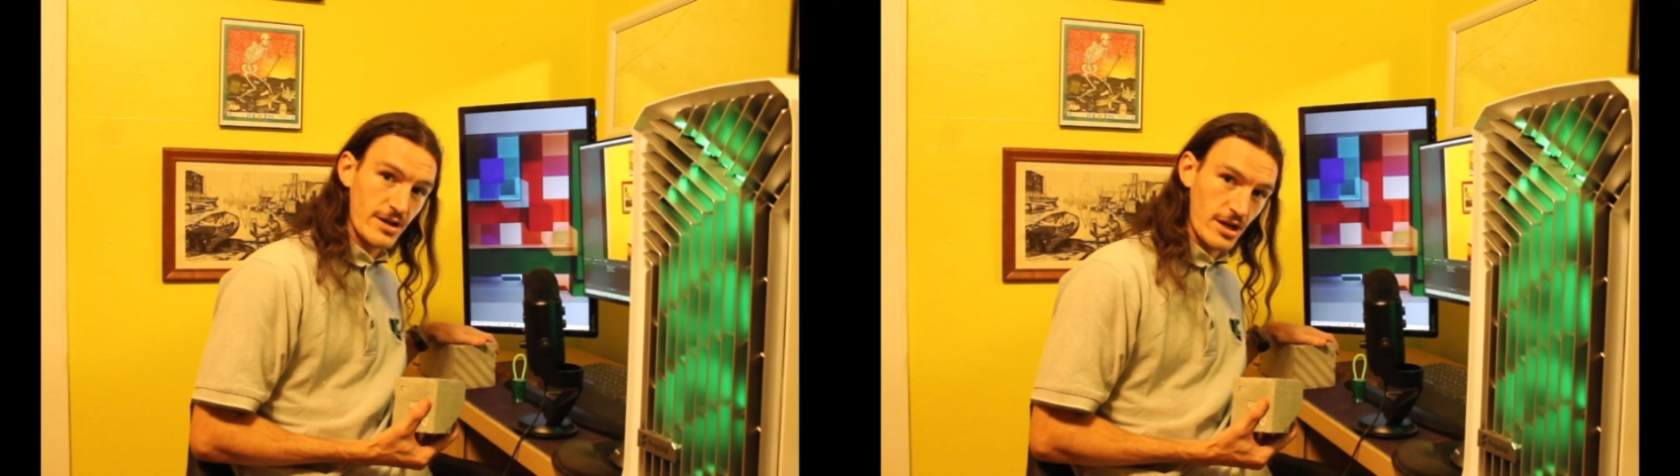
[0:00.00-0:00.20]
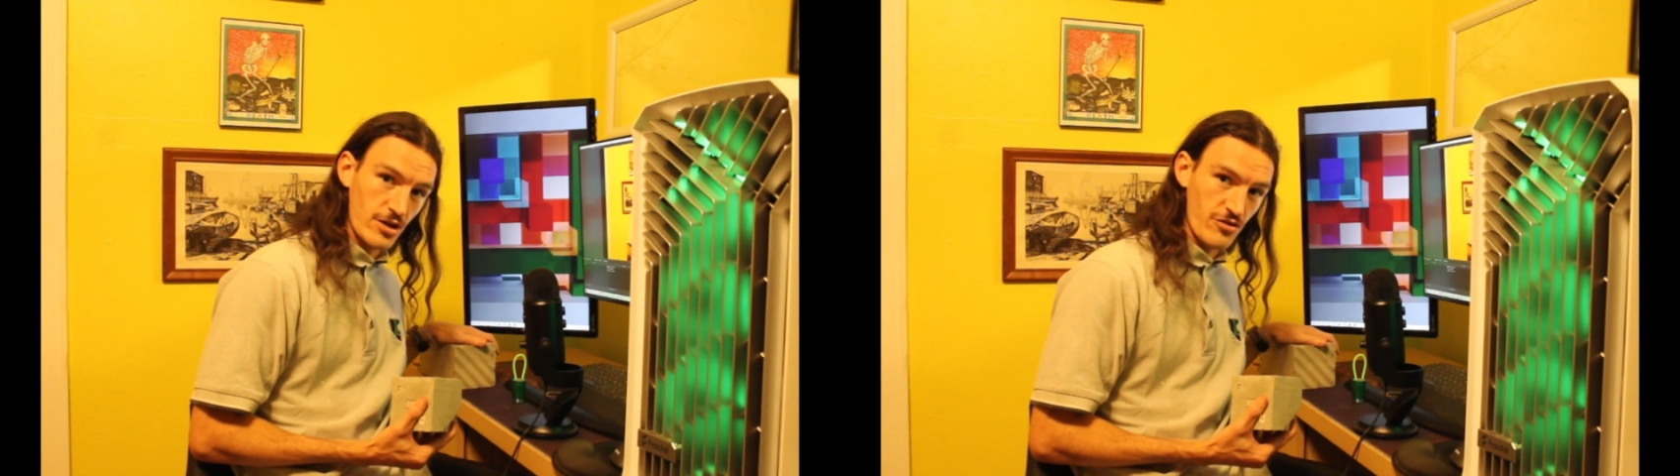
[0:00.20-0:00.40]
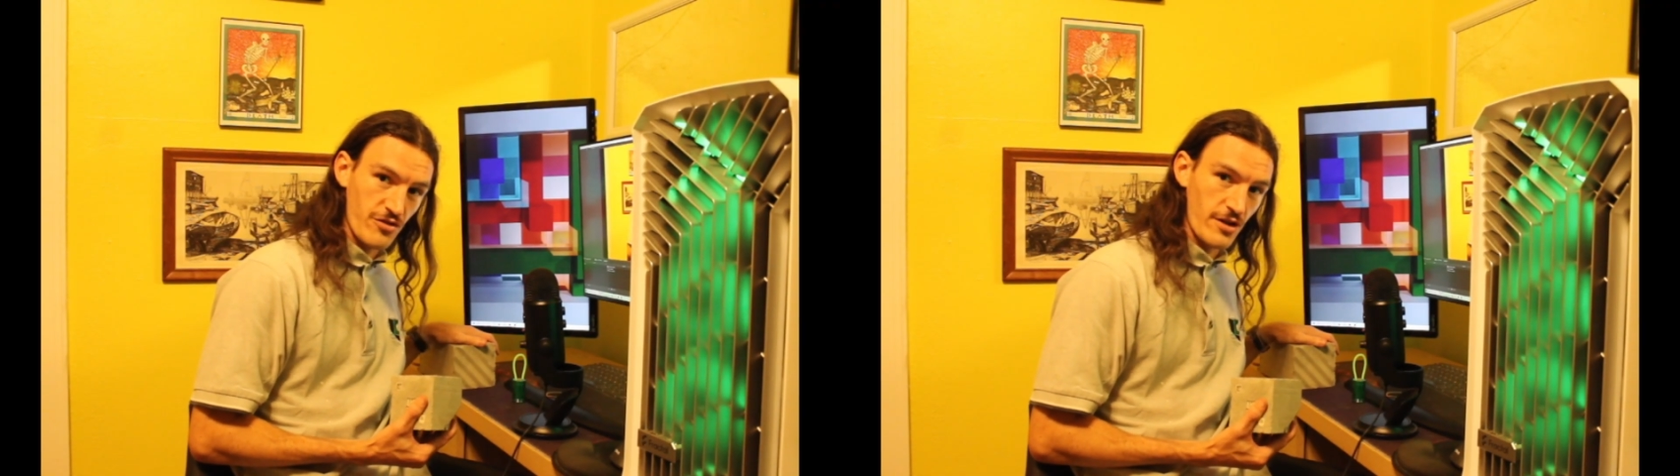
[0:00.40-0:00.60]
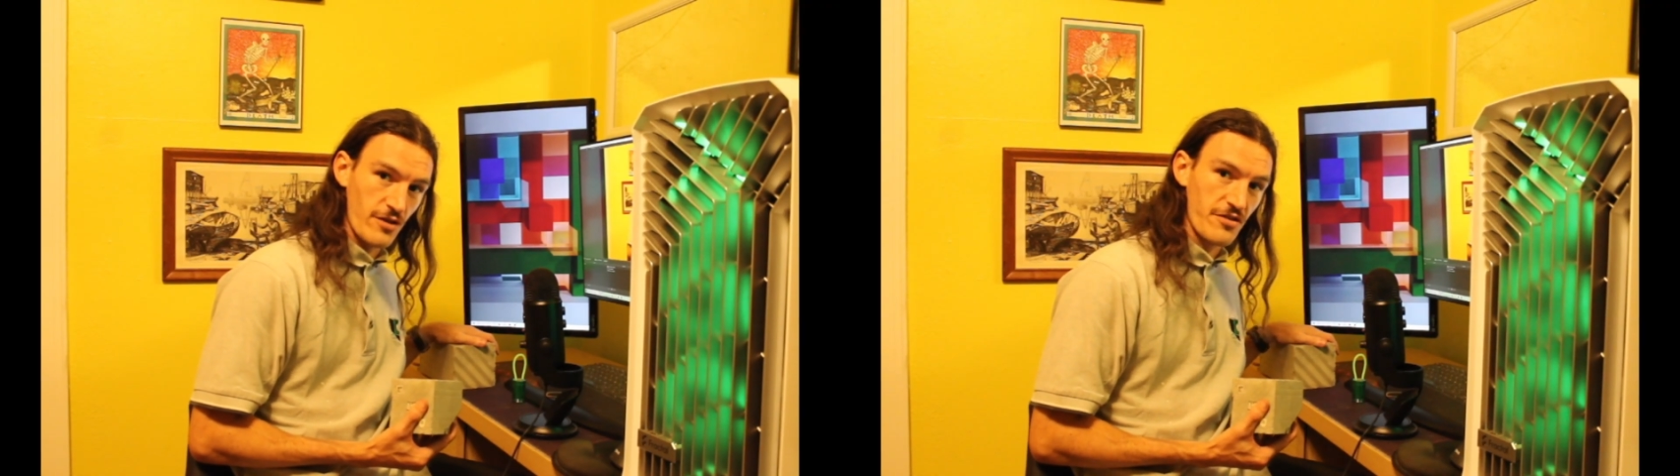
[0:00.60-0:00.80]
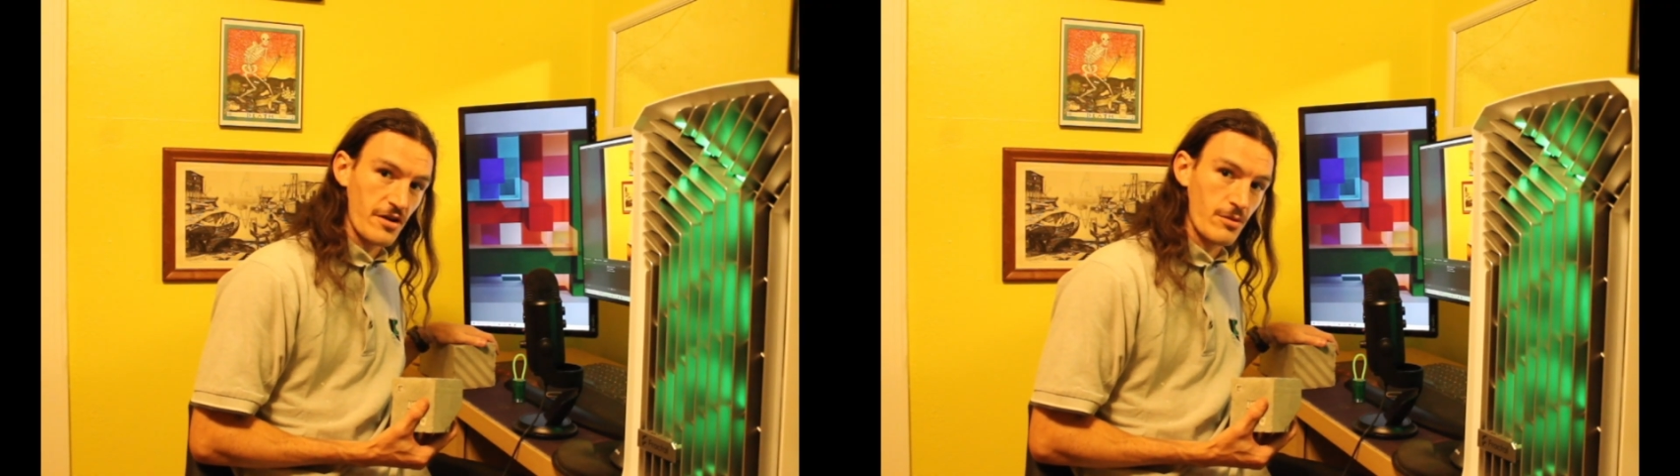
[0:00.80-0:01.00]
interested in the
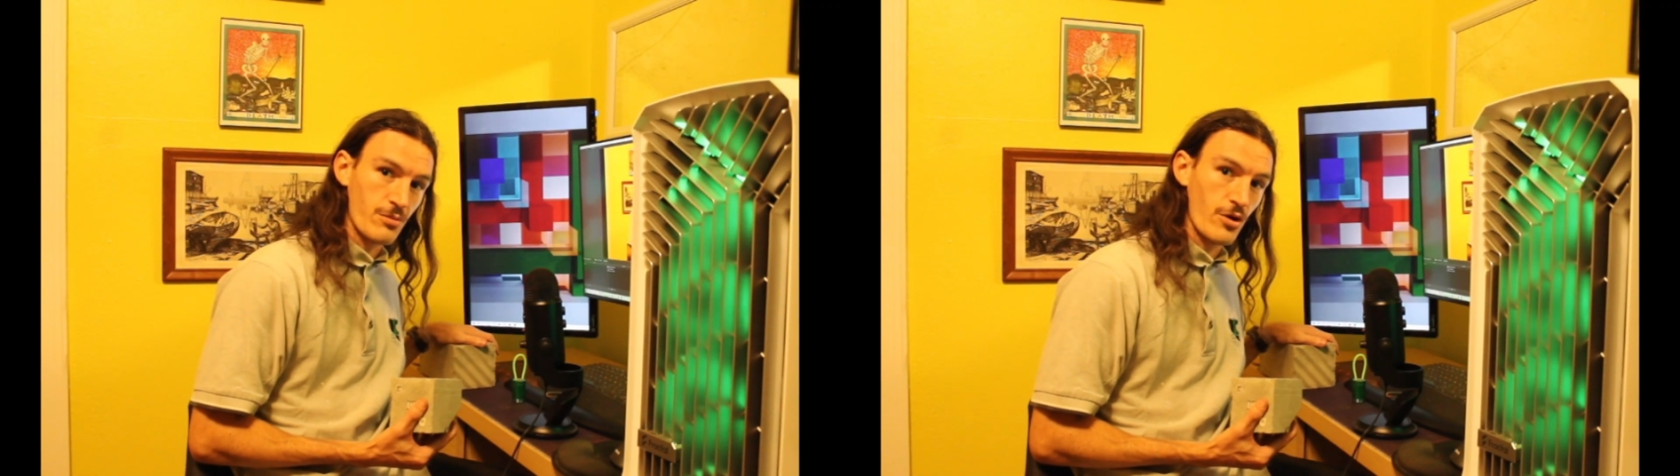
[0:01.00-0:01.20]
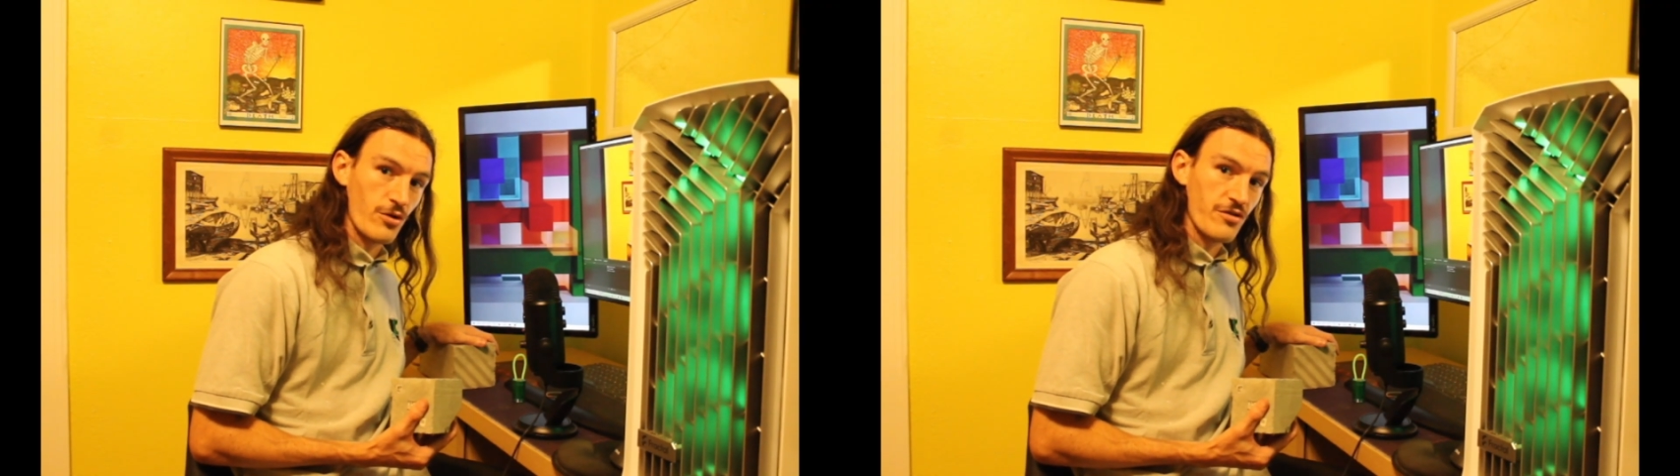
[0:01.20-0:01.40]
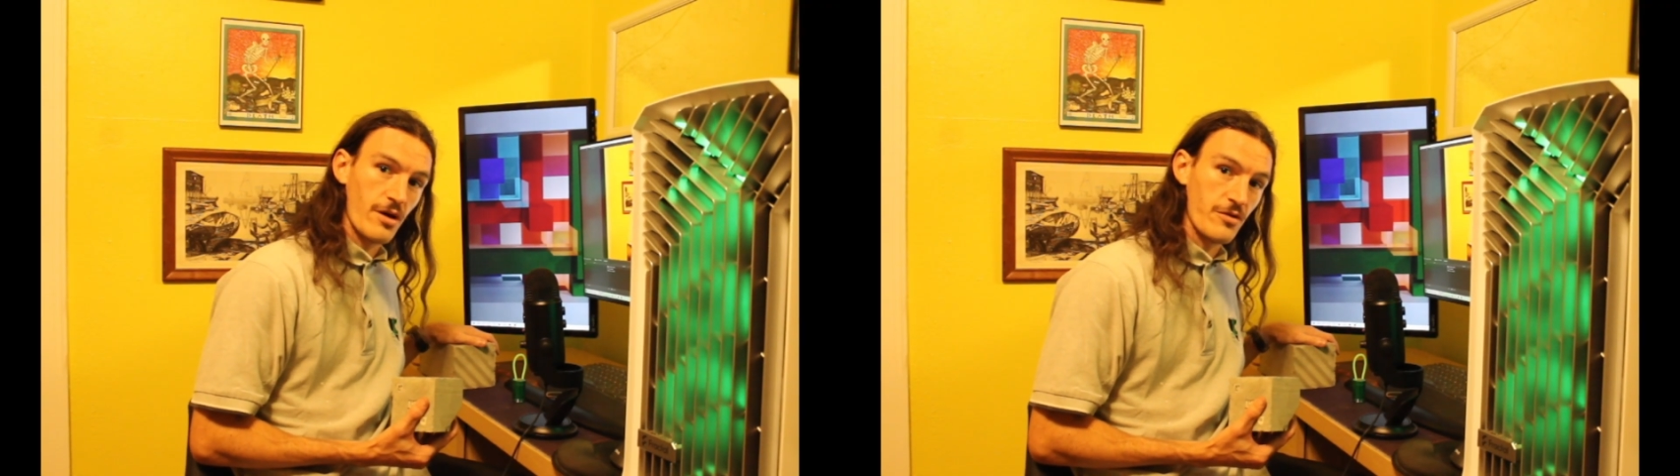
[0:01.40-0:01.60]
second prototype